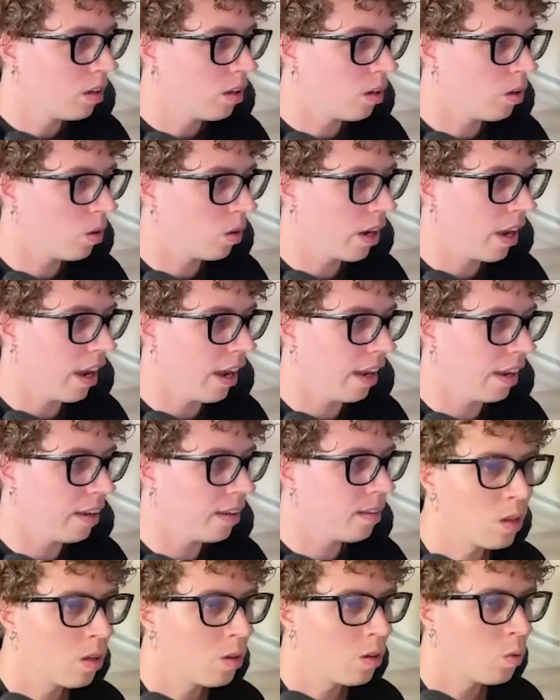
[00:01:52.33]
Okay,
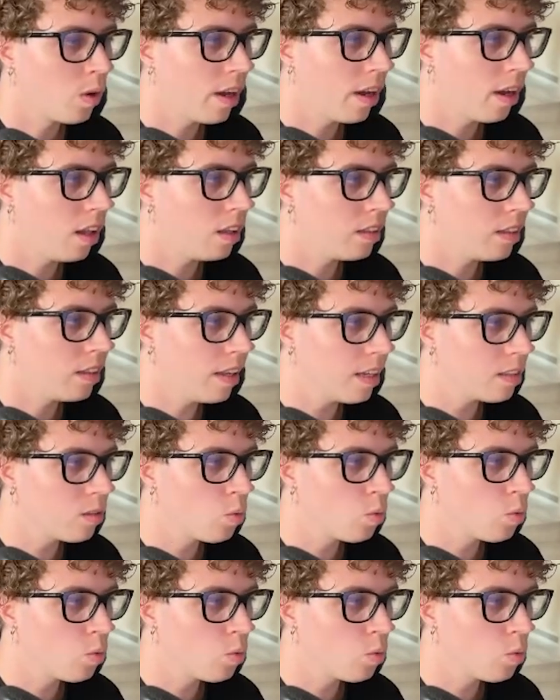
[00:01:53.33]
well, next